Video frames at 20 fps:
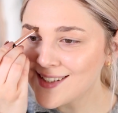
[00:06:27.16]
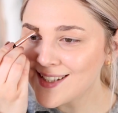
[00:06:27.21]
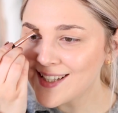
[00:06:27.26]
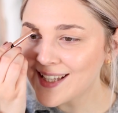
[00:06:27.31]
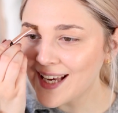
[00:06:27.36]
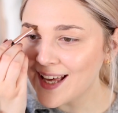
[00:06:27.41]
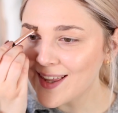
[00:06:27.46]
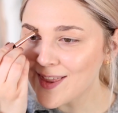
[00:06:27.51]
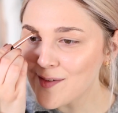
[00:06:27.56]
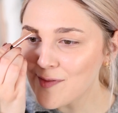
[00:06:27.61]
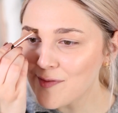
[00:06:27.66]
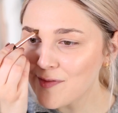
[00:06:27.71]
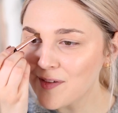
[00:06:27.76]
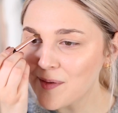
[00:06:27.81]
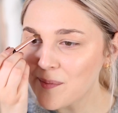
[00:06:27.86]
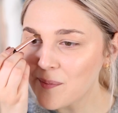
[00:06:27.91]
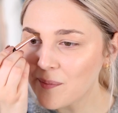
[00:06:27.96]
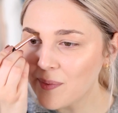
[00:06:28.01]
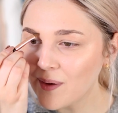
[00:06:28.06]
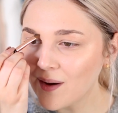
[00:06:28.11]
to get the
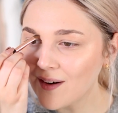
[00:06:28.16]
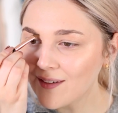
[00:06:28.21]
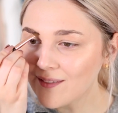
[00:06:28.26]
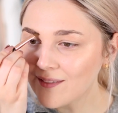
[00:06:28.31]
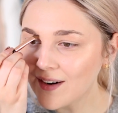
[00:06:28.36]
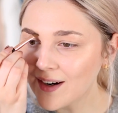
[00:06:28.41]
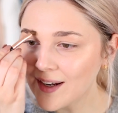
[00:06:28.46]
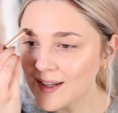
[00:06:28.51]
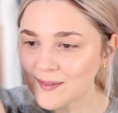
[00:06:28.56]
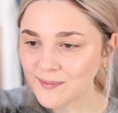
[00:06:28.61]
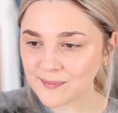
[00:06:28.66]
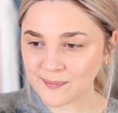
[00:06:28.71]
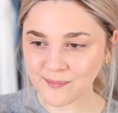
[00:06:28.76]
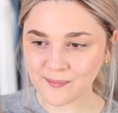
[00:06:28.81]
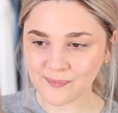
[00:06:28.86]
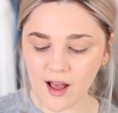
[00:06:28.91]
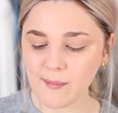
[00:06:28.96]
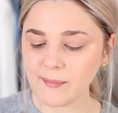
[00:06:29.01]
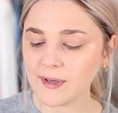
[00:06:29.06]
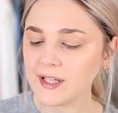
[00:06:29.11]
front part right.
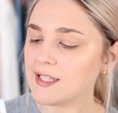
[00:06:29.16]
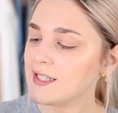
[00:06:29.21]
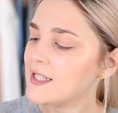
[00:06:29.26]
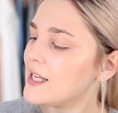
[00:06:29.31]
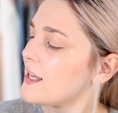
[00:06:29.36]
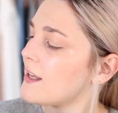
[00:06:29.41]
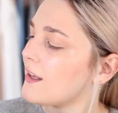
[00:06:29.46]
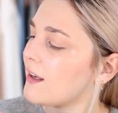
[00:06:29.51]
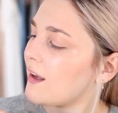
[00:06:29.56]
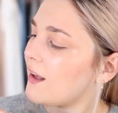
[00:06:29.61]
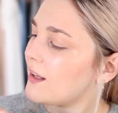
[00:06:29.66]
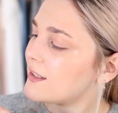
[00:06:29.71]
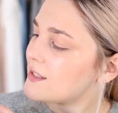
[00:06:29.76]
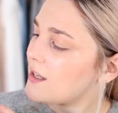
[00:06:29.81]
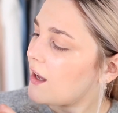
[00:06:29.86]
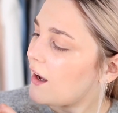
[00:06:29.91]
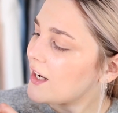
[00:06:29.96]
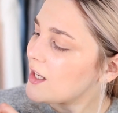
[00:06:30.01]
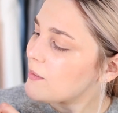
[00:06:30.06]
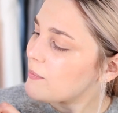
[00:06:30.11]
I'm going to take a
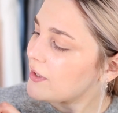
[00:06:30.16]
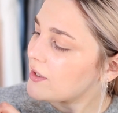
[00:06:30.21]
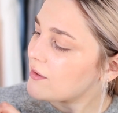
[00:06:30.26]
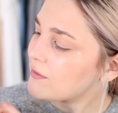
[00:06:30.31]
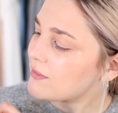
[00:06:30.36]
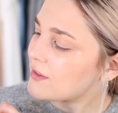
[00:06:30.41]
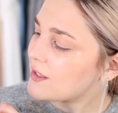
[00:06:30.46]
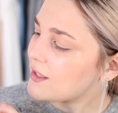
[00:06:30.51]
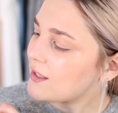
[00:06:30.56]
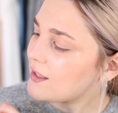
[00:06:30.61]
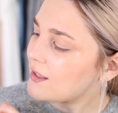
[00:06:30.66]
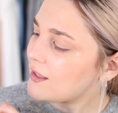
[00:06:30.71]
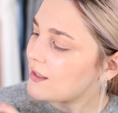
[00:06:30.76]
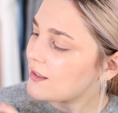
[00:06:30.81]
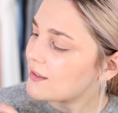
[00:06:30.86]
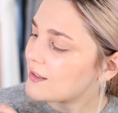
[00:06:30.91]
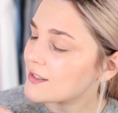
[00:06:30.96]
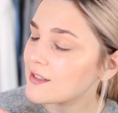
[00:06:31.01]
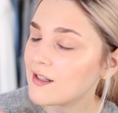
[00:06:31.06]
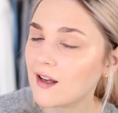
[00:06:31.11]
tiny bit of
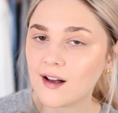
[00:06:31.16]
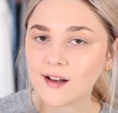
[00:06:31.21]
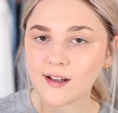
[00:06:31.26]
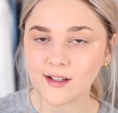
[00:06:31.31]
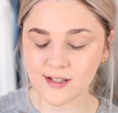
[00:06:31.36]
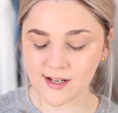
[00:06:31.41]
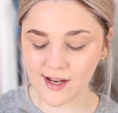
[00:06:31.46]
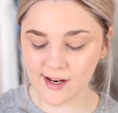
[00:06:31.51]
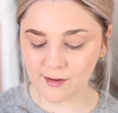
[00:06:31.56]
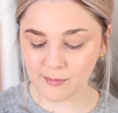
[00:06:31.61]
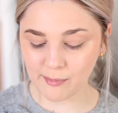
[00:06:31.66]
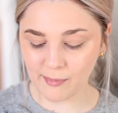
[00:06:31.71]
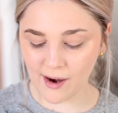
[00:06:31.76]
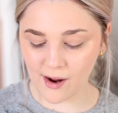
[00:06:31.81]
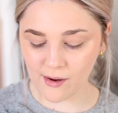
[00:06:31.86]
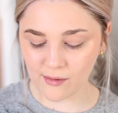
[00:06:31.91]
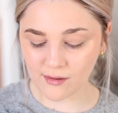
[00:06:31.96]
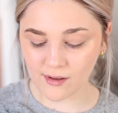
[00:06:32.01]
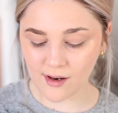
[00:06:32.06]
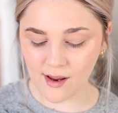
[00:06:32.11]
the darker shade of
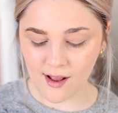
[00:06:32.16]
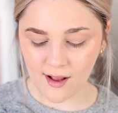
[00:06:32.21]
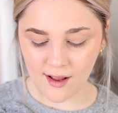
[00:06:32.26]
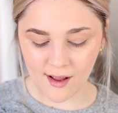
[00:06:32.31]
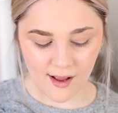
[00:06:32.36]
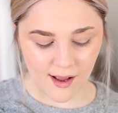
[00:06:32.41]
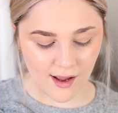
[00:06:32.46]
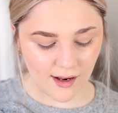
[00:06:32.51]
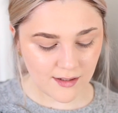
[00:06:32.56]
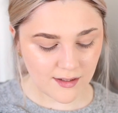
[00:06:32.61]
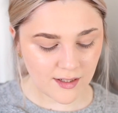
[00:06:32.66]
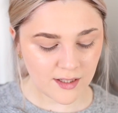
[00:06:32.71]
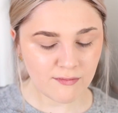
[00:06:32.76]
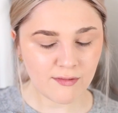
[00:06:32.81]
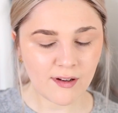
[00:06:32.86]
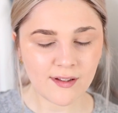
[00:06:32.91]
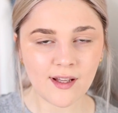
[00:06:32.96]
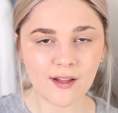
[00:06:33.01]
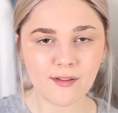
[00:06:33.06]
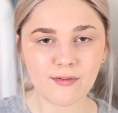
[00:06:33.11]
brown and
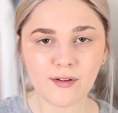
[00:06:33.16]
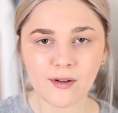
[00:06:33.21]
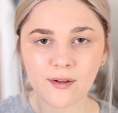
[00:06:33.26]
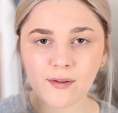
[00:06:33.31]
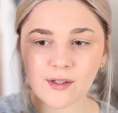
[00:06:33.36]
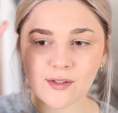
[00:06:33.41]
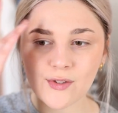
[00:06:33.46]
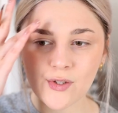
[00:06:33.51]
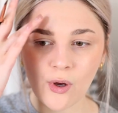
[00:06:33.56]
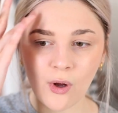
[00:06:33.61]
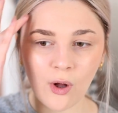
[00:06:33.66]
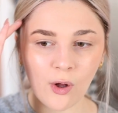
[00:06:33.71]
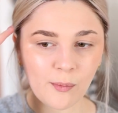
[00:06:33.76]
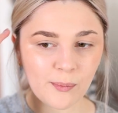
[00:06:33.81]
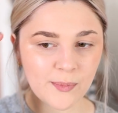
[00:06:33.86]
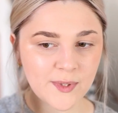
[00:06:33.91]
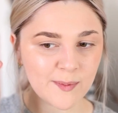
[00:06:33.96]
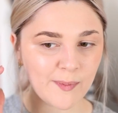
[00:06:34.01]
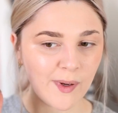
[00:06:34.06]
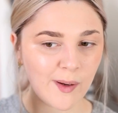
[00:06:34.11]
just run that through the
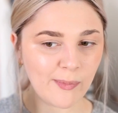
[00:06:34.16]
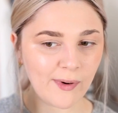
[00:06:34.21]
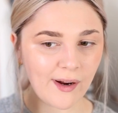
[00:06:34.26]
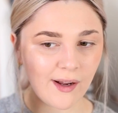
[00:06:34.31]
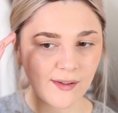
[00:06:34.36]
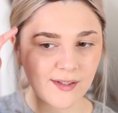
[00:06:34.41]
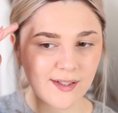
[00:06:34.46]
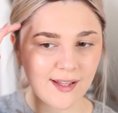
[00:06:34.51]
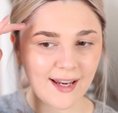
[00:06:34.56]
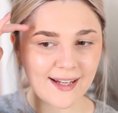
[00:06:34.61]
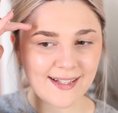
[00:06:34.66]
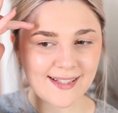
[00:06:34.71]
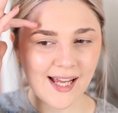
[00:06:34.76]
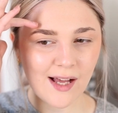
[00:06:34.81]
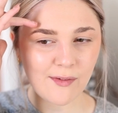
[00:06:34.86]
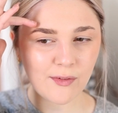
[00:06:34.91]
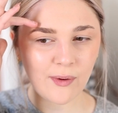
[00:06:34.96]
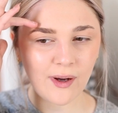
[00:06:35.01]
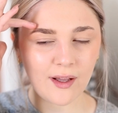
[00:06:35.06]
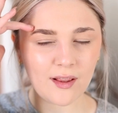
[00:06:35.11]
tops of my brows. I like to
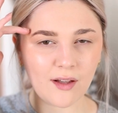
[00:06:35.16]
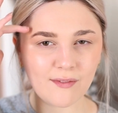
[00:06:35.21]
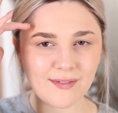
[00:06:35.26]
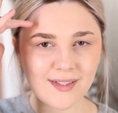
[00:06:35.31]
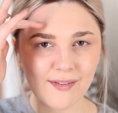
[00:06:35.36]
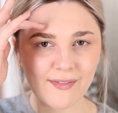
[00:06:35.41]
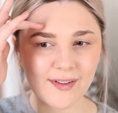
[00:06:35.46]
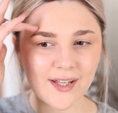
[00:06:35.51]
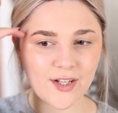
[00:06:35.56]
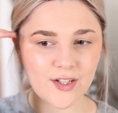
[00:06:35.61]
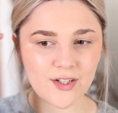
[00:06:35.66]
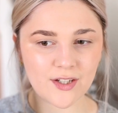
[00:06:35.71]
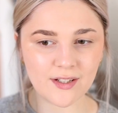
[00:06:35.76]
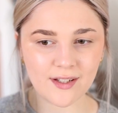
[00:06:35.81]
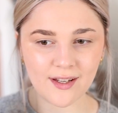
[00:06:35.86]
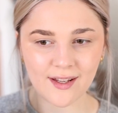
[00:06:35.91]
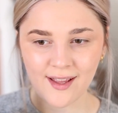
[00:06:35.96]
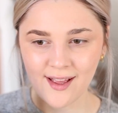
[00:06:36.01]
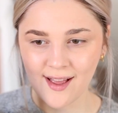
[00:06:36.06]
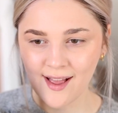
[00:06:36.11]
have quite a lot of
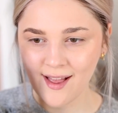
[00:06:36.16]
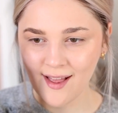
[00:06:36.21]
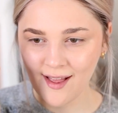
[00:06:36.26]
definition